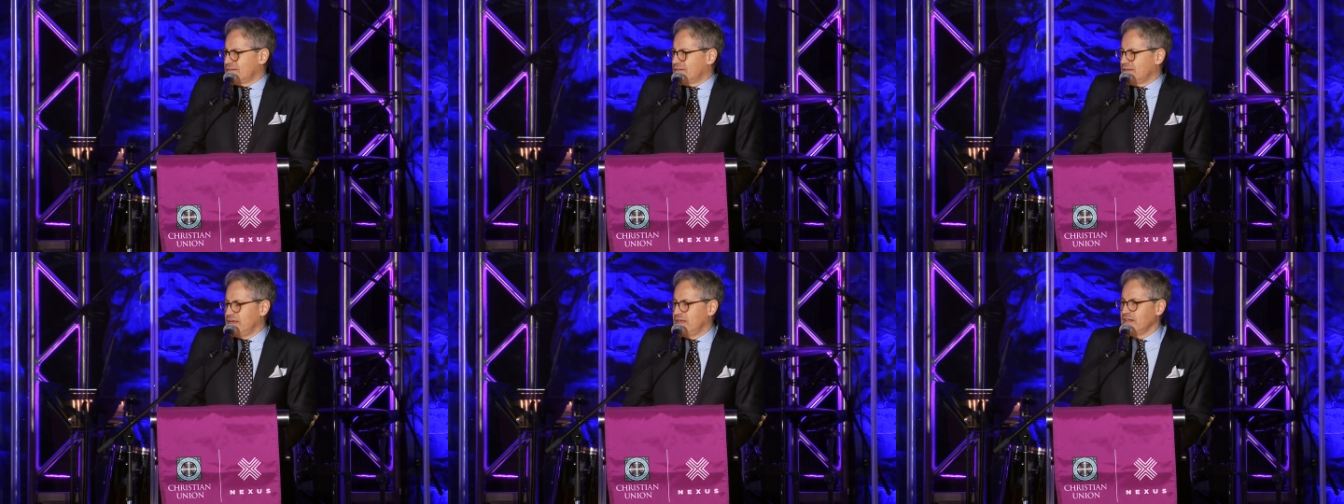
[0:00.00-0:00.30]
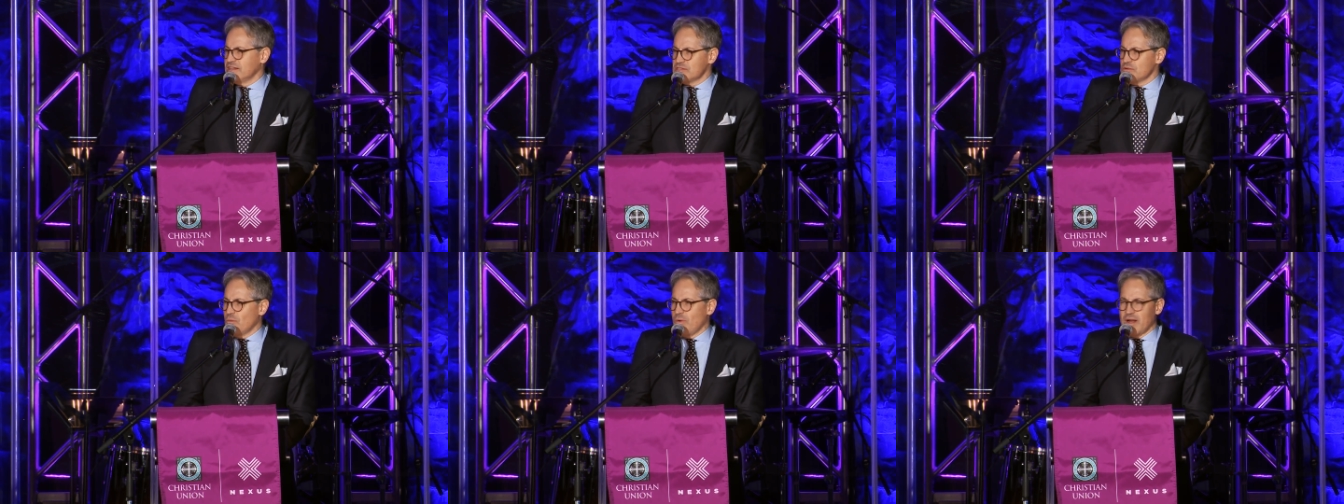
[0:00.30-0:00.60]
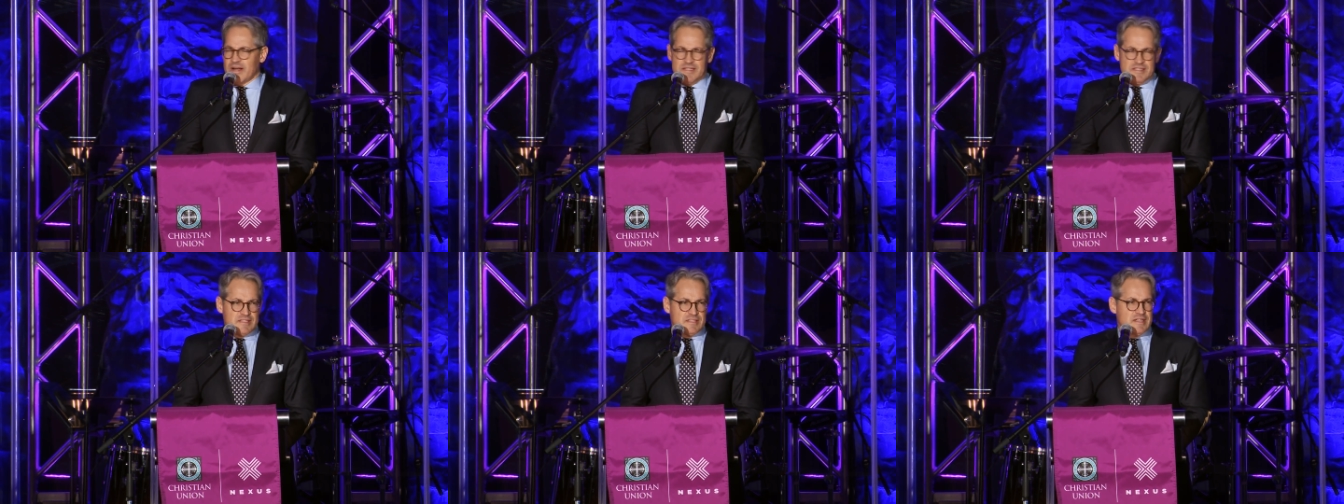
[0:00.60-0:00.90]
He doesn't
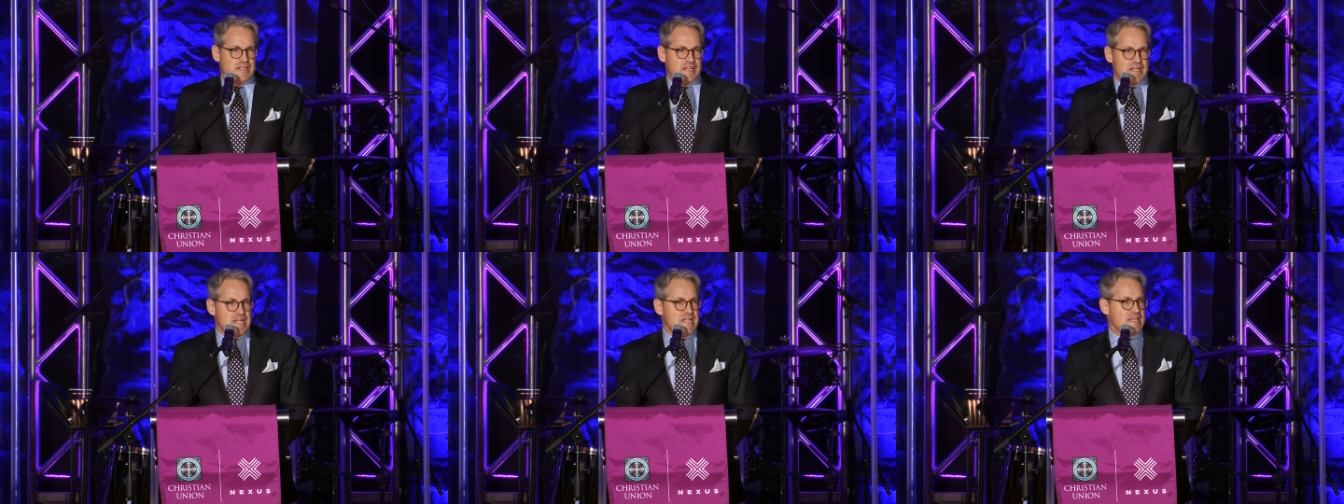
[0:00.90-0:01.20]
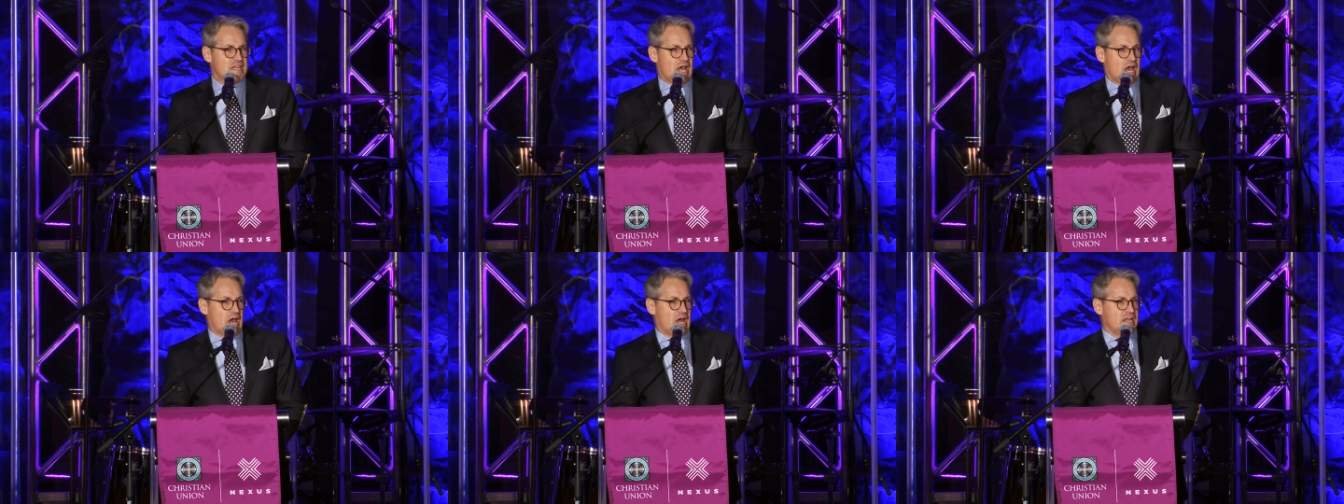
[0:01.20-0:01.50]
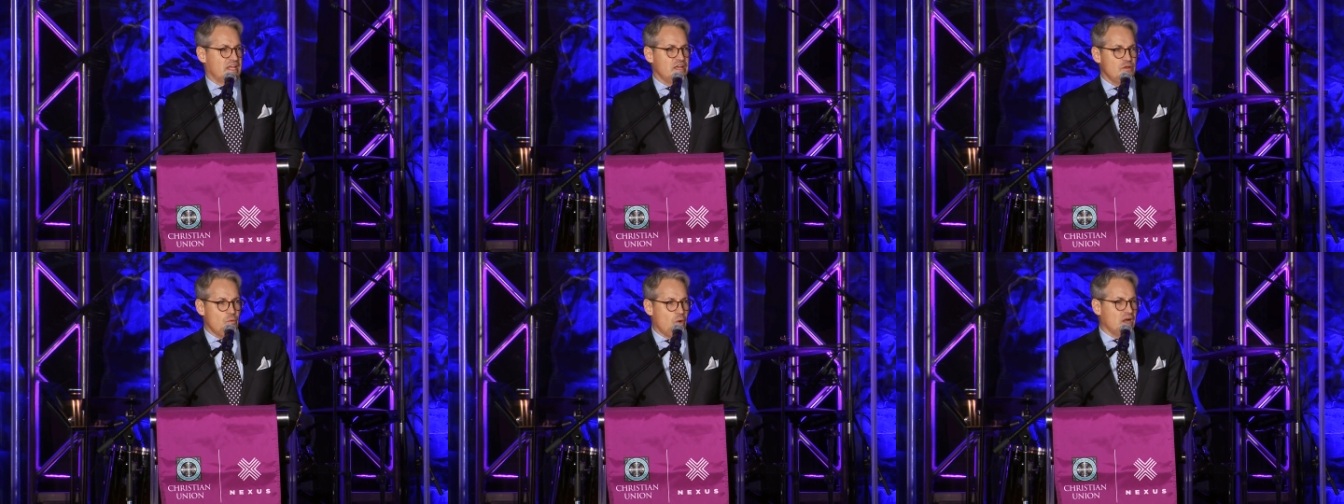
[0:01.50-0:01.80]
want us to need
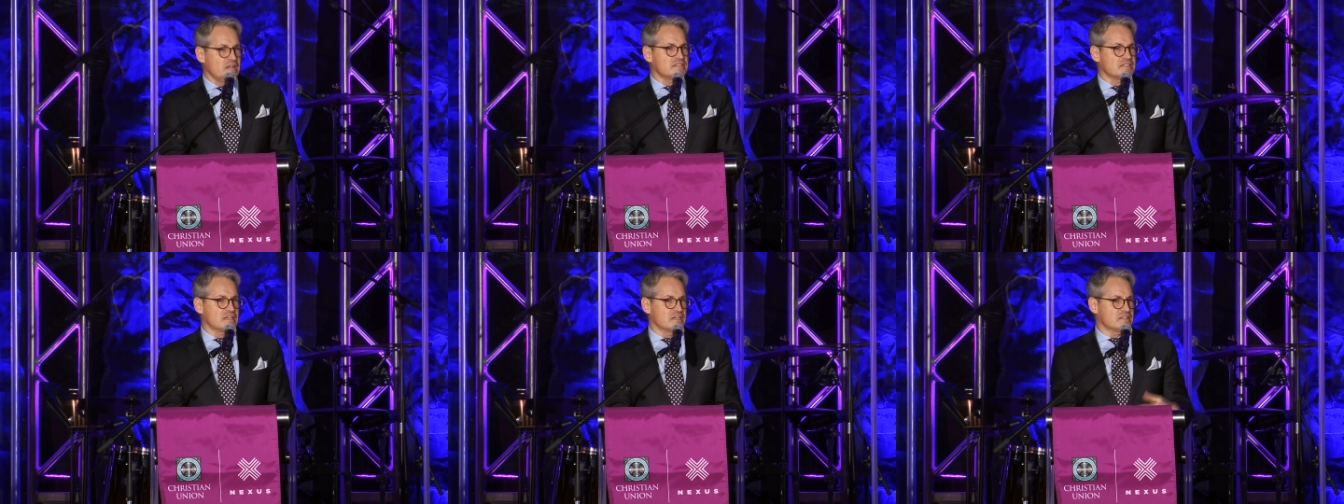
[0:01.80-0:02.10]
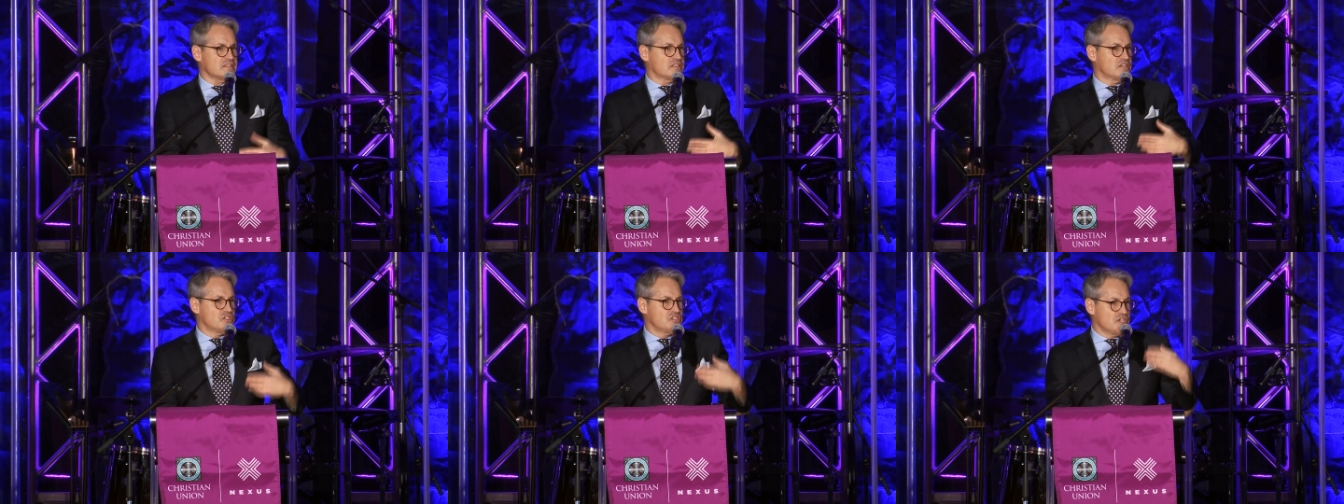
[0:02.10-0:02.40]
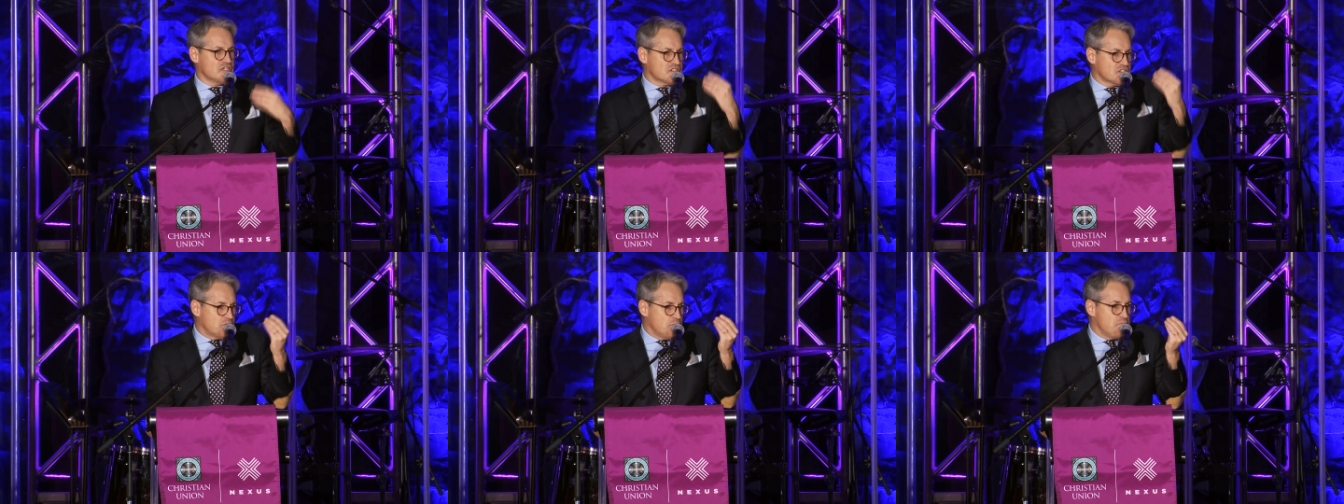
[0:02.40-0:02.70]
that. He wants us to
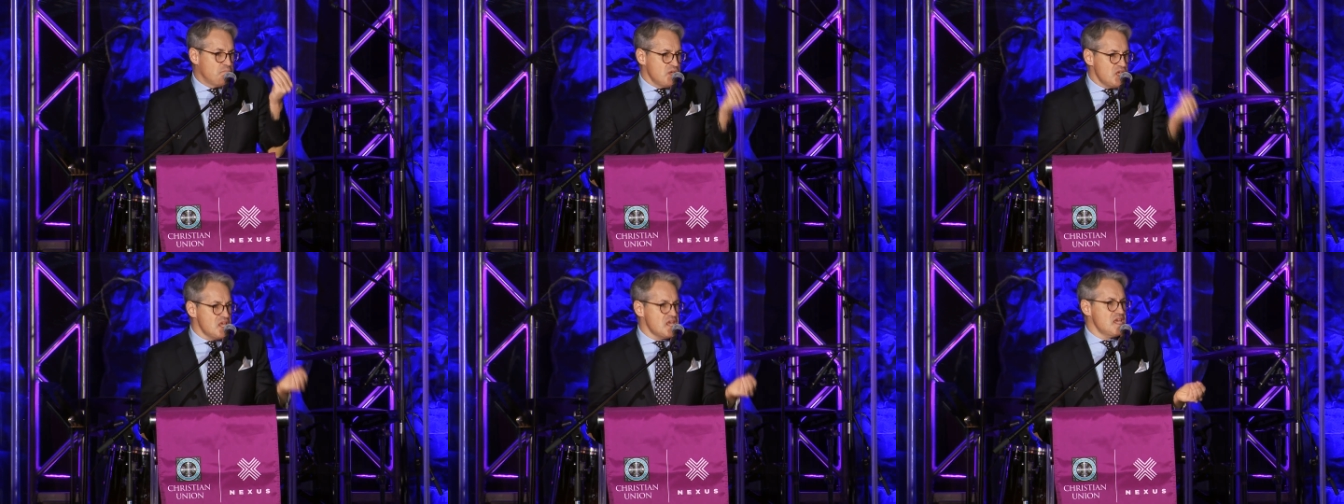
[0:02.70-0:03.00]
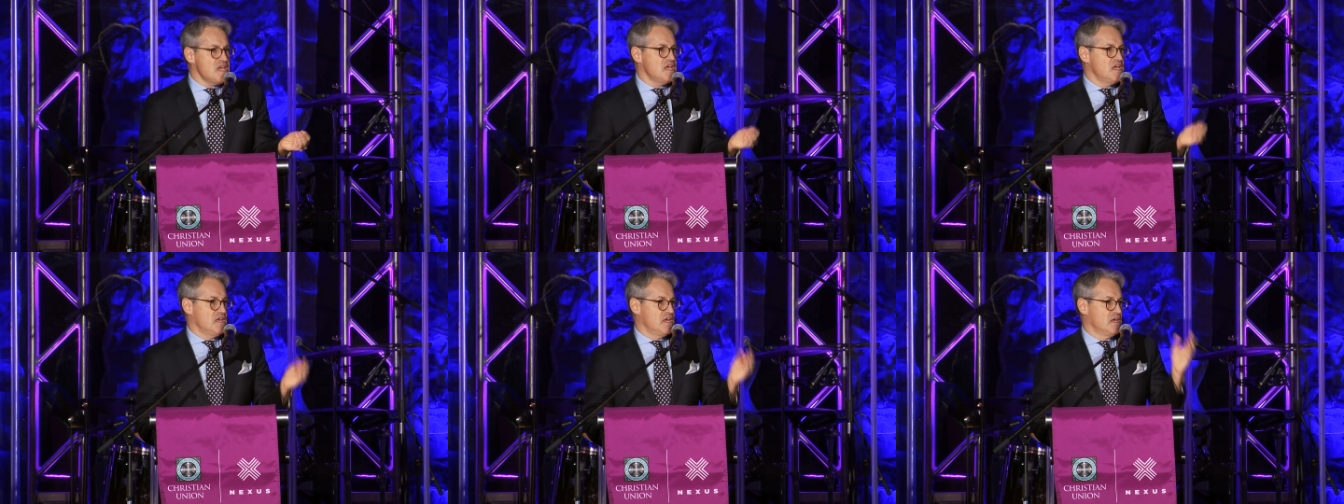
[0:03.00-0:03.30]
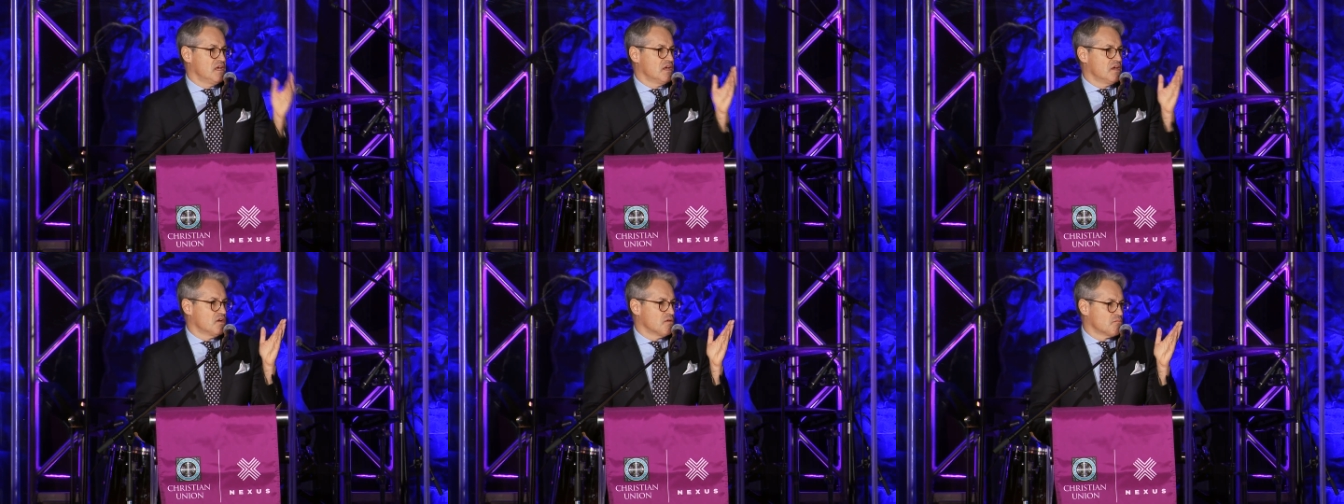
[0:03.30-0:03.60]
just be